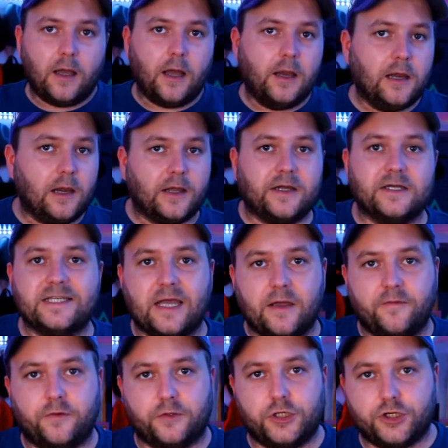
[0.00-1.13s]
And like I say, if
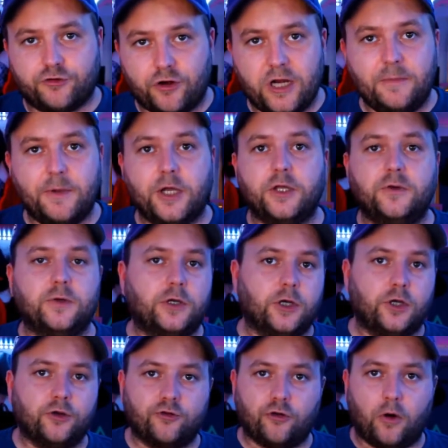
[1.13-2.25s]
you're a streamer, you can
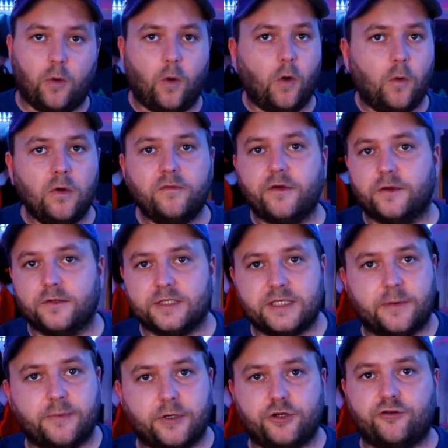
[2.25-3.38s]
control all of it on
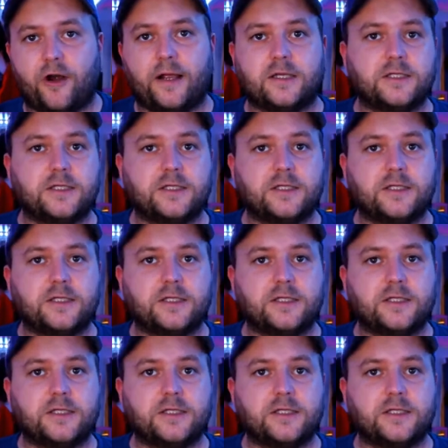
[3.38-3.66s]
separate tracks.